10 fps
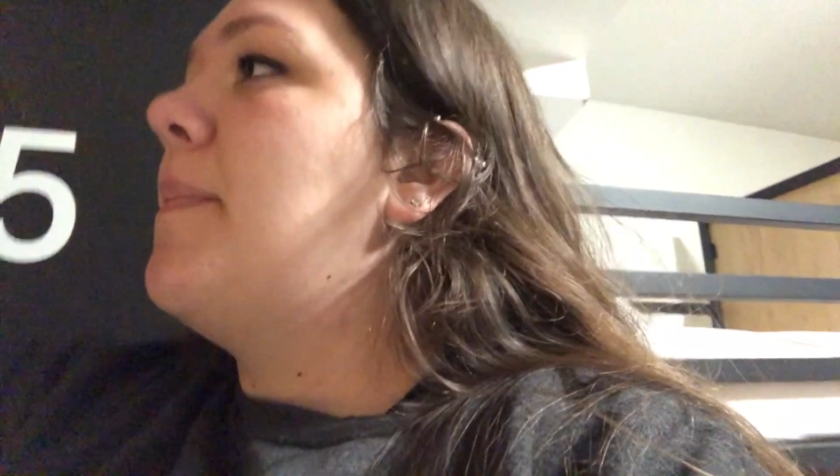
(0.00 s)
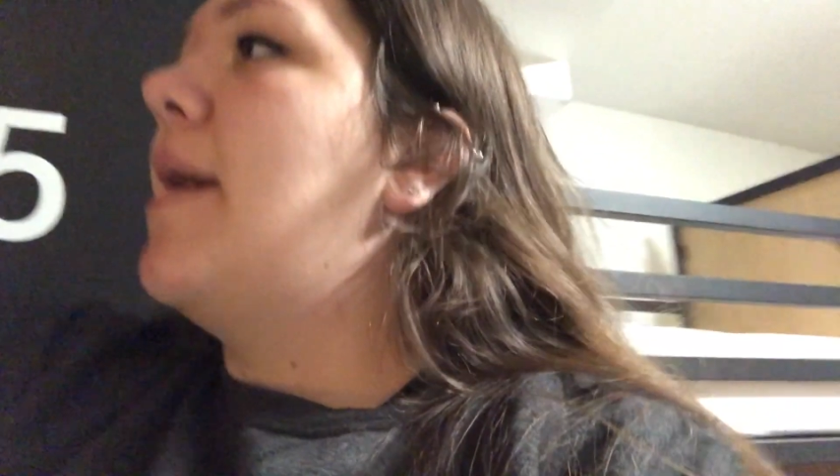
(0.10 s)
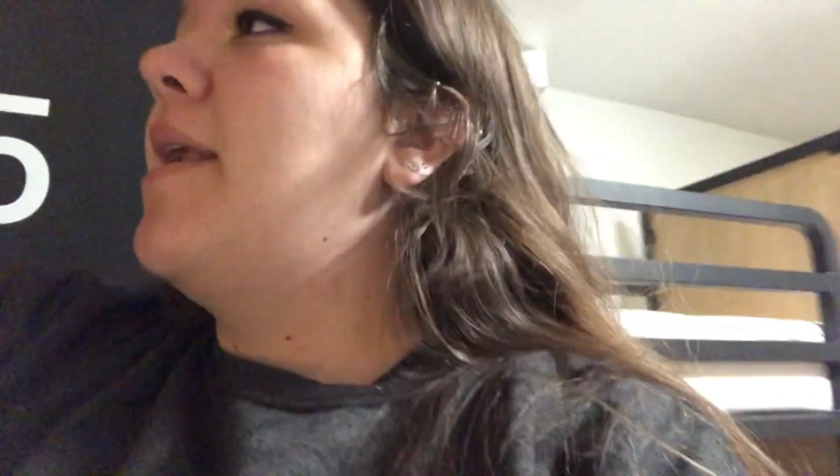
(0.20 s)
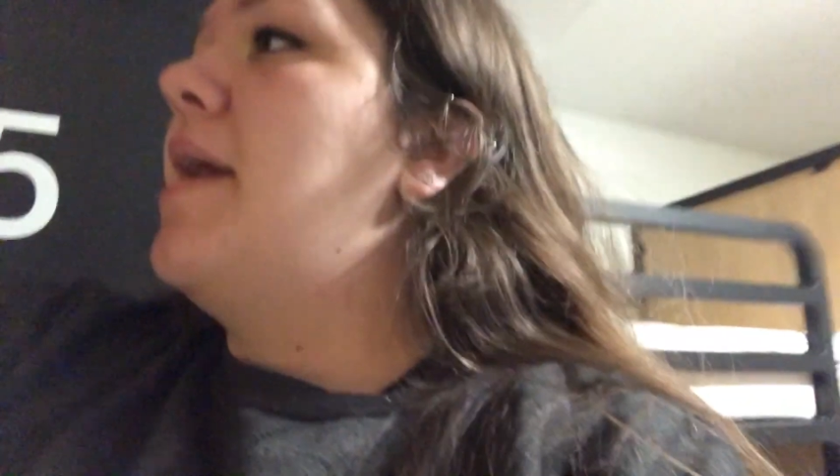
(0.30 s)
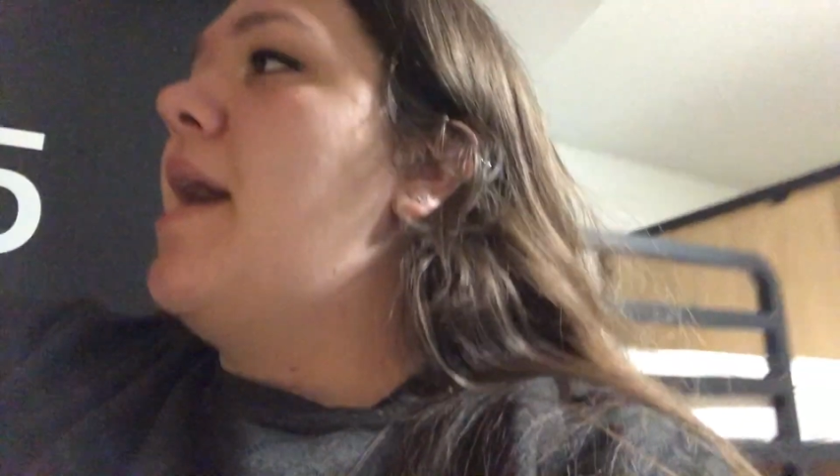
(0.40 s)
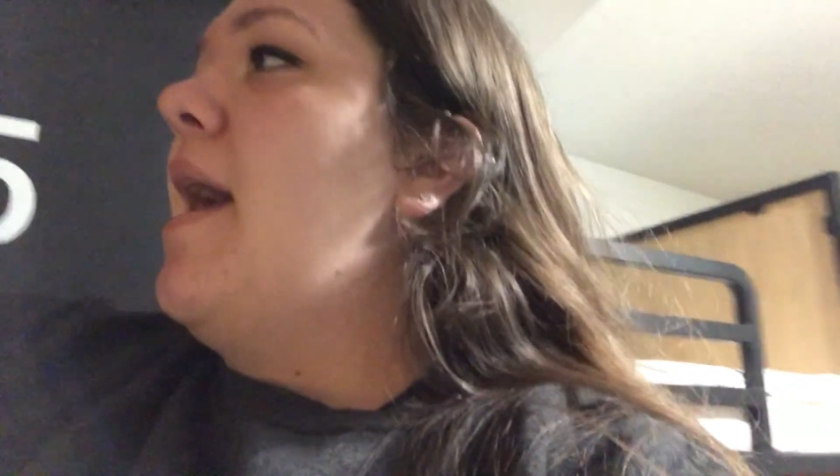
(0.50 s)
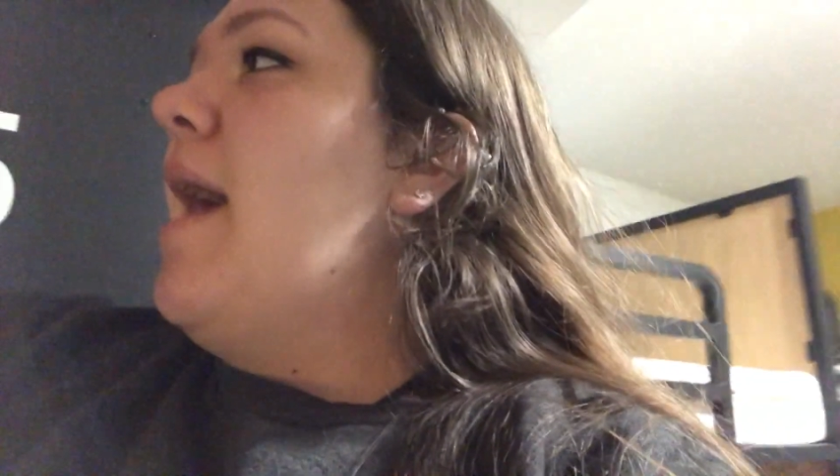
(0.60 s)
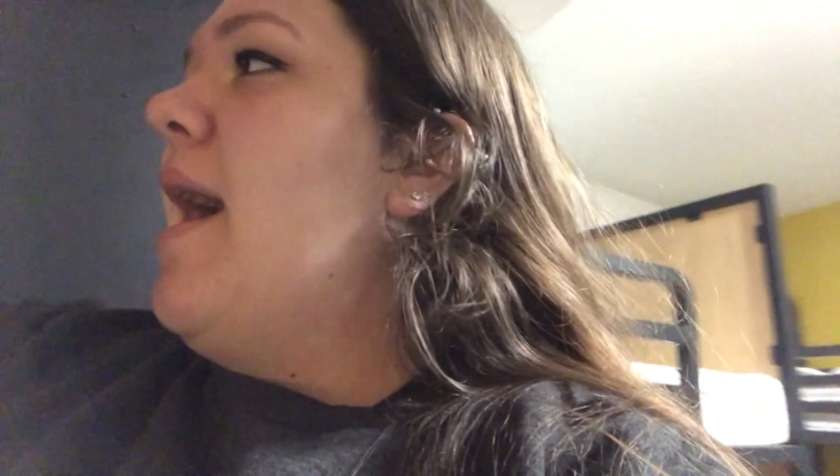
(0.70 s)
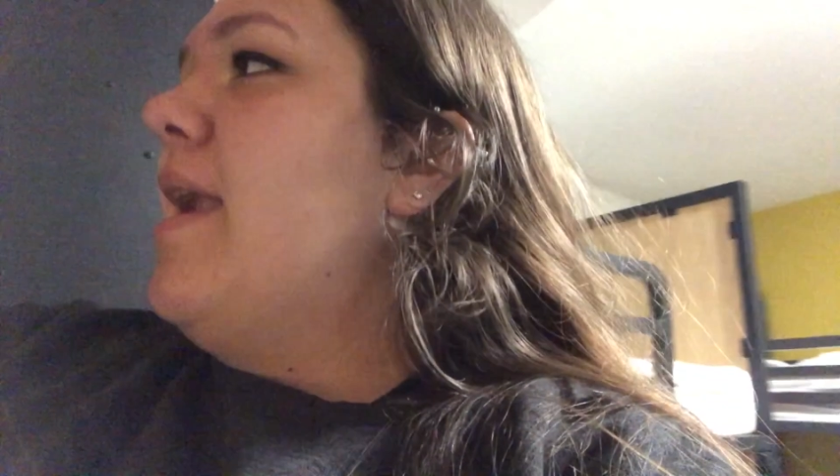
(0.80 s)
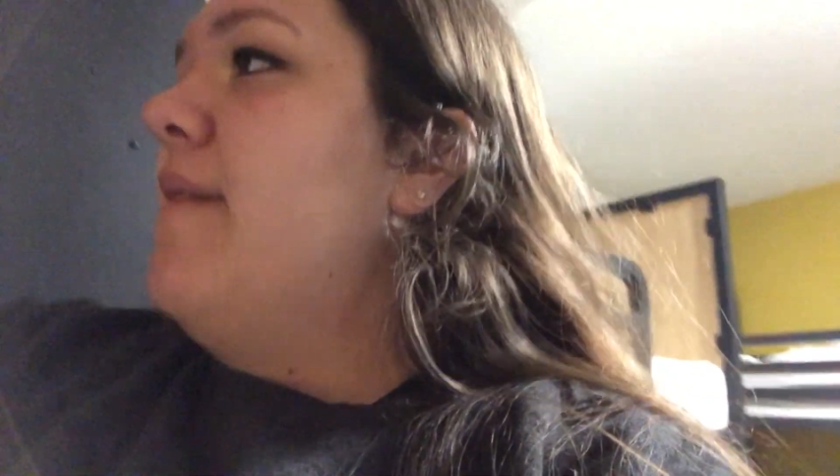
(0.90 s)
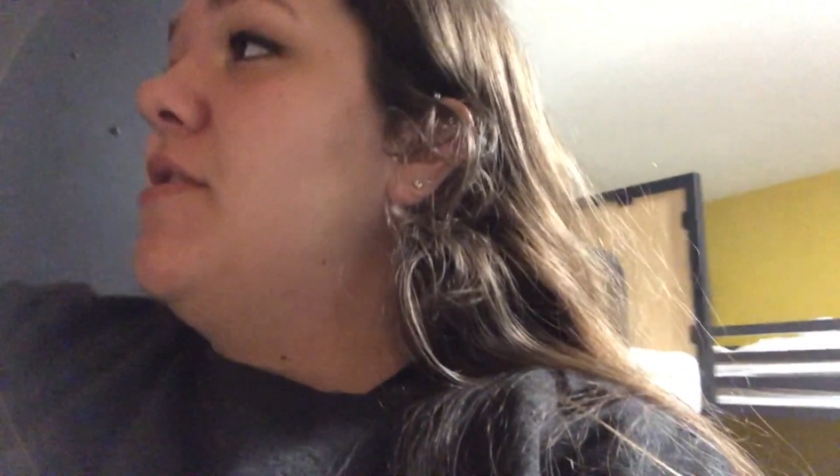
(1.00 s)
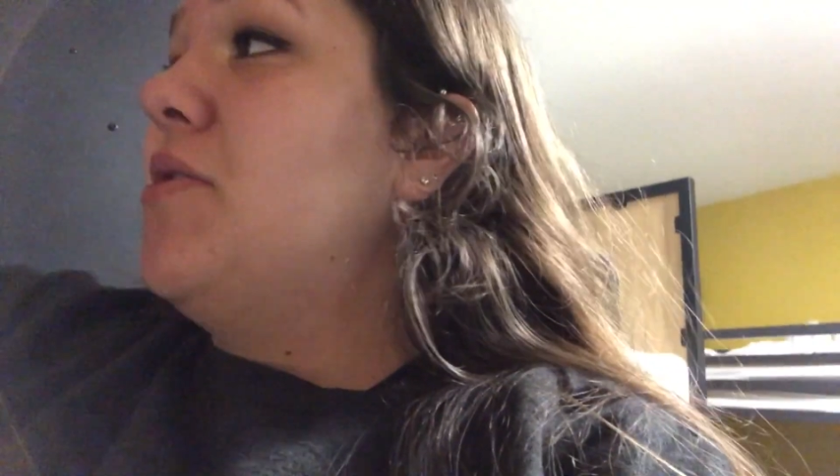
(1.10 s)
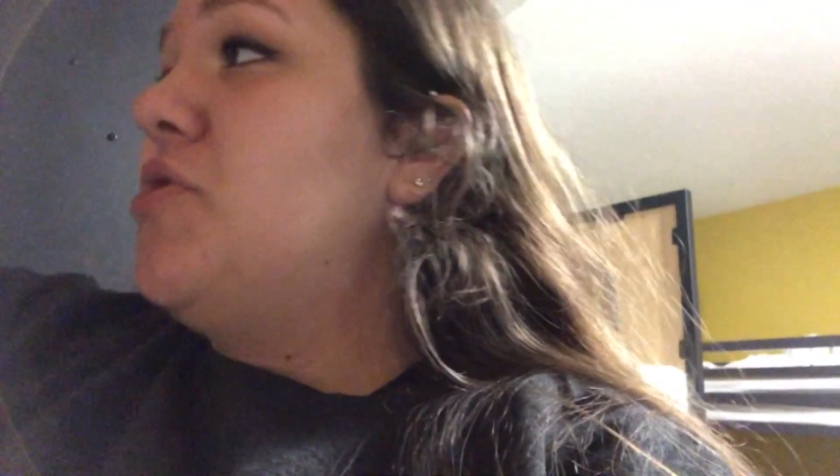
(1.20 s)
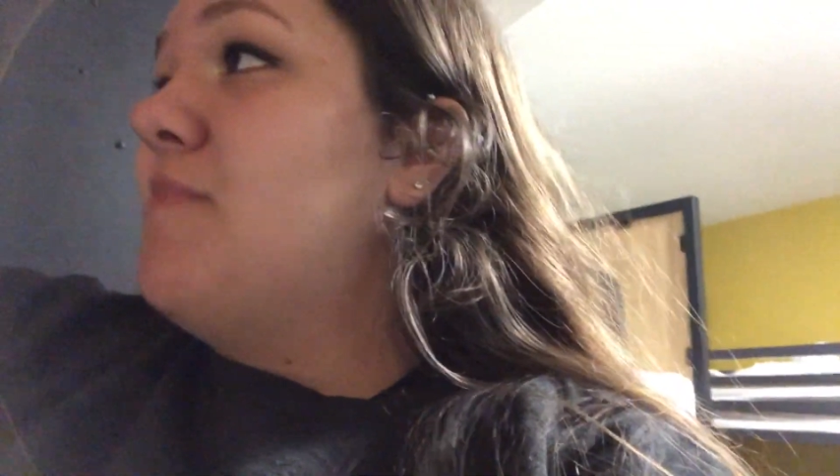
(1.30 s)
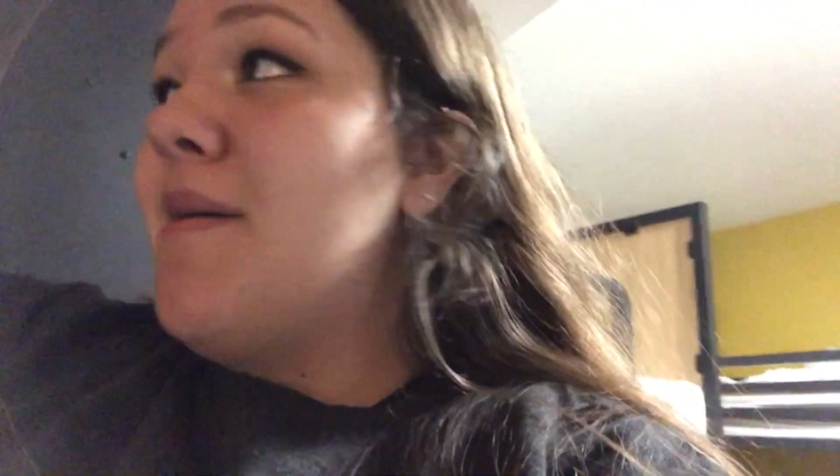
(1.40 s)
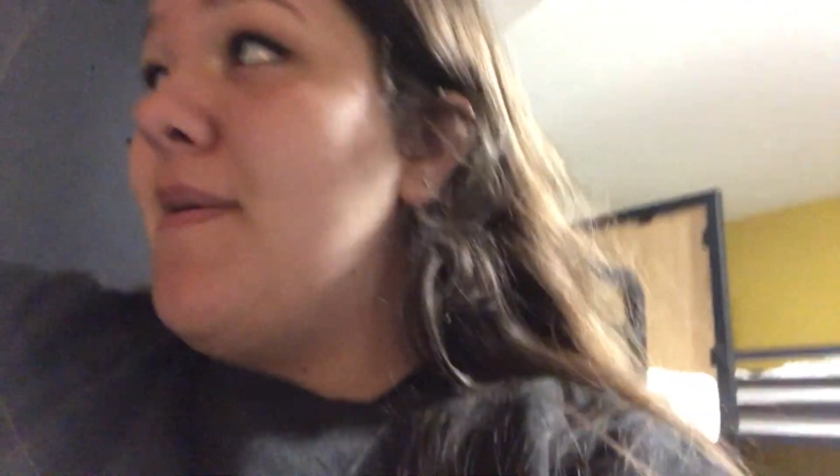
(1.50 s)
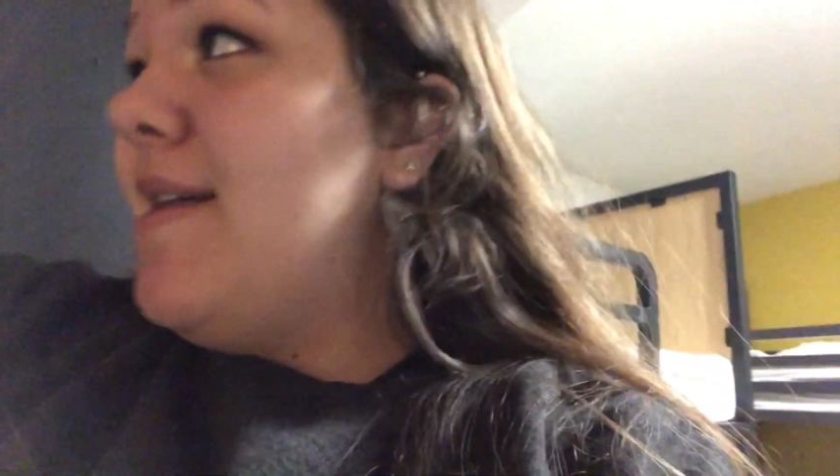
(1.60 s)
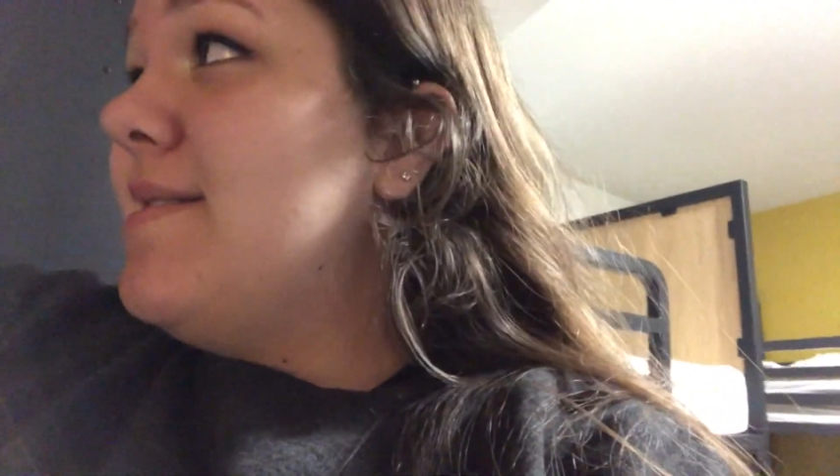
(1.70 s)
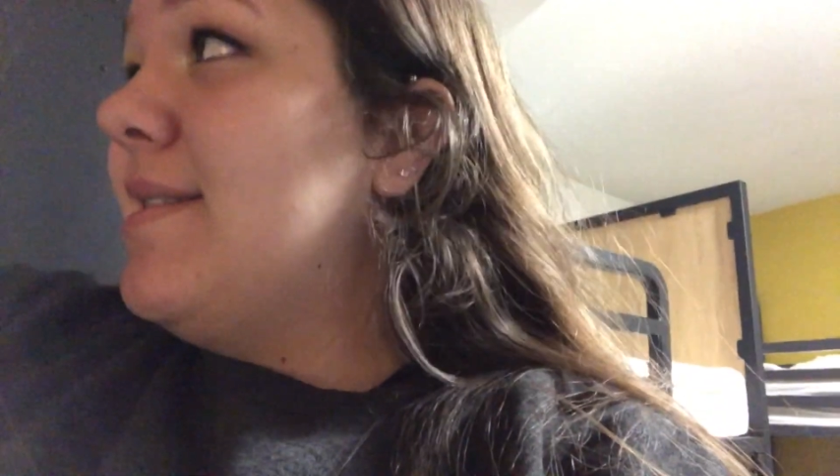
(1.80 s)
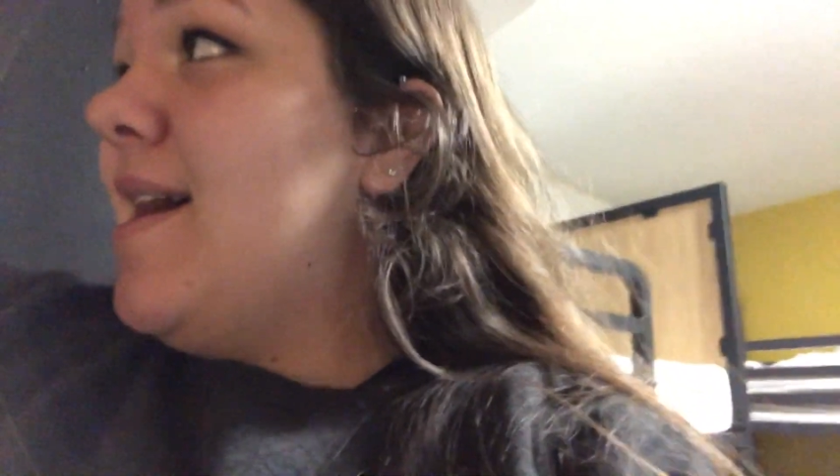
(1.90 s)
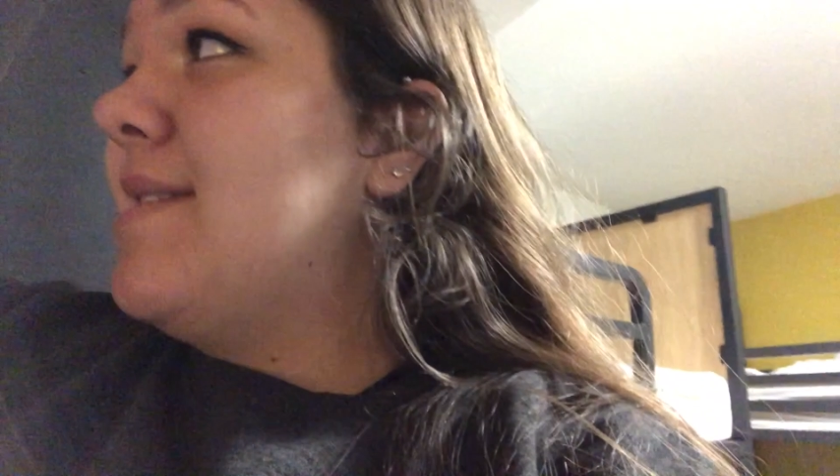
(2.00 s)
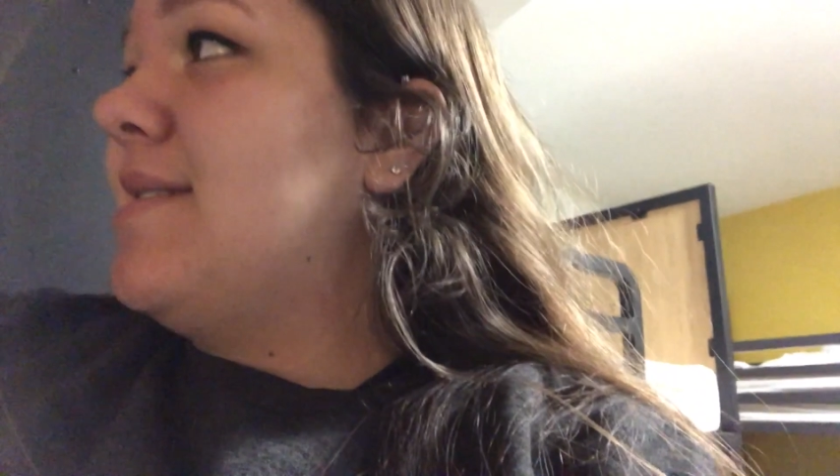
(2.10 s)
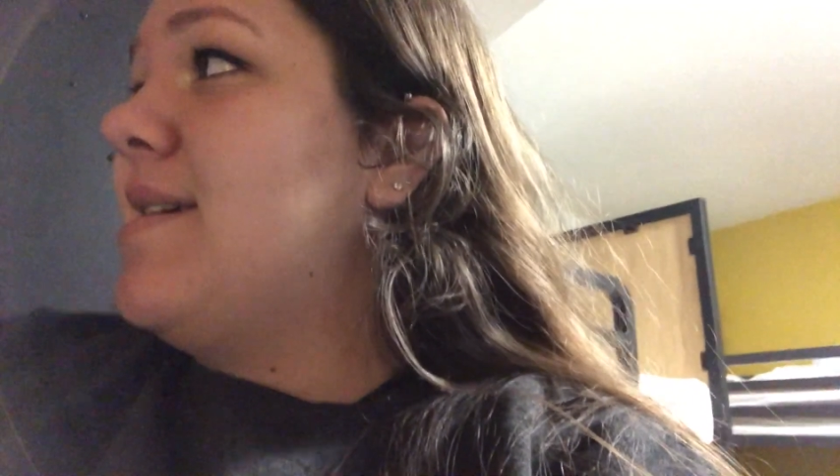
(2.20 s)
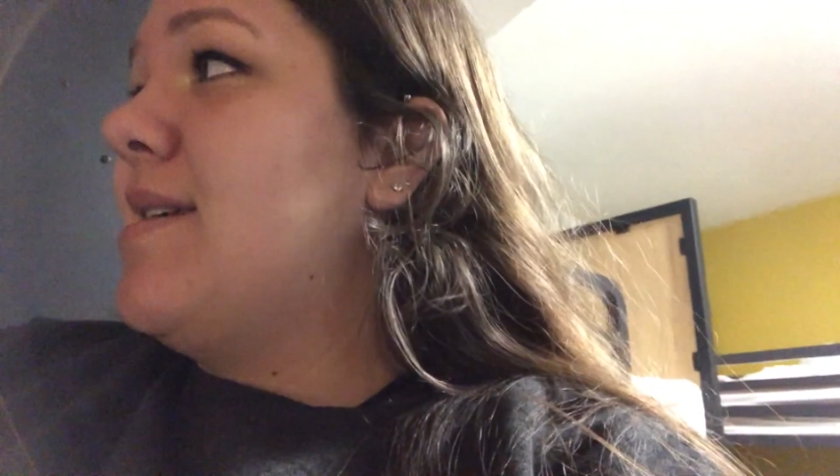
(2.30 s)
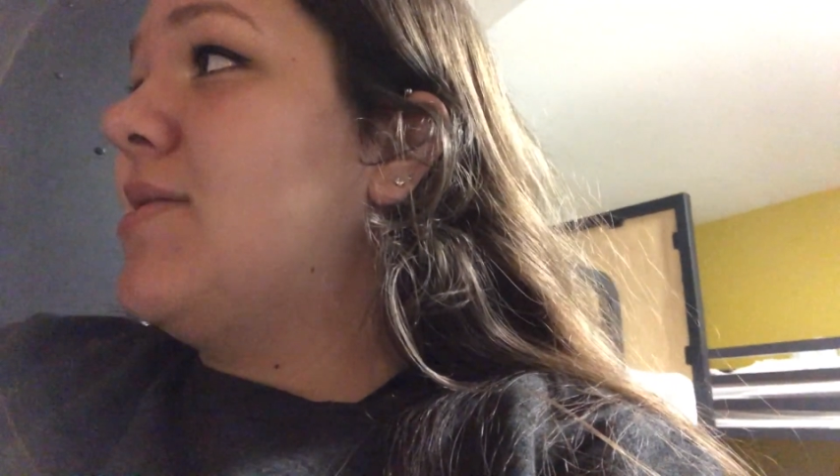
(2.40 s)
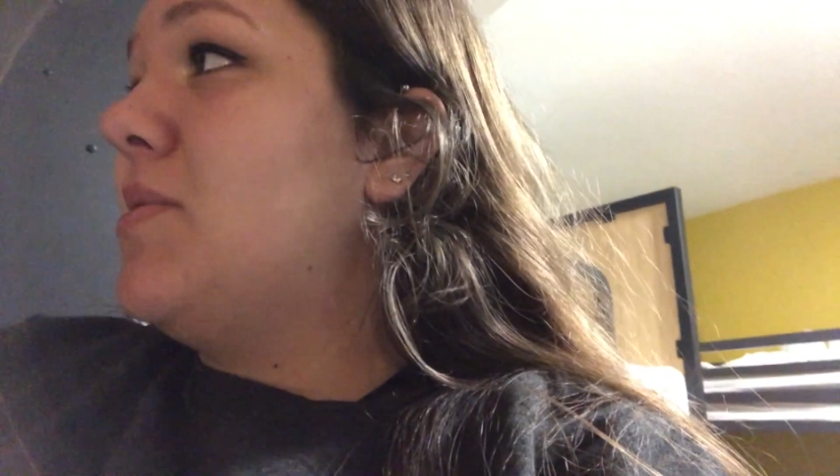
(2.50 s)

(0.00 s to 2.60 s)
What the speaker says: But I never showed you my pins last night,